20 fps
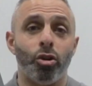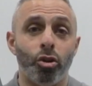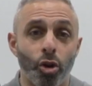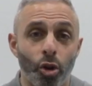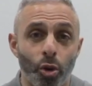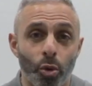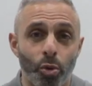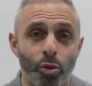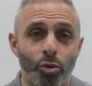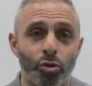
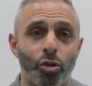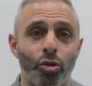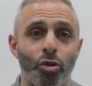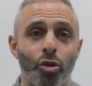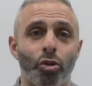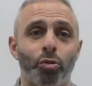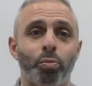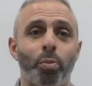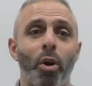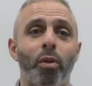you to
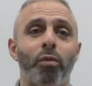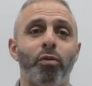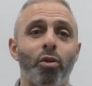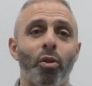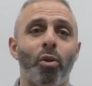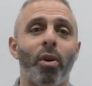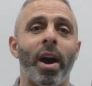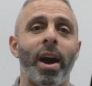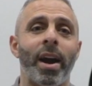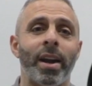use both
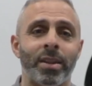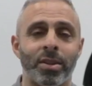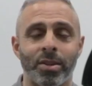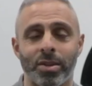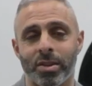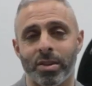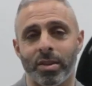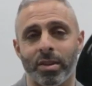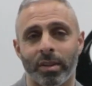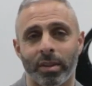your
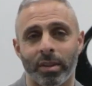hands.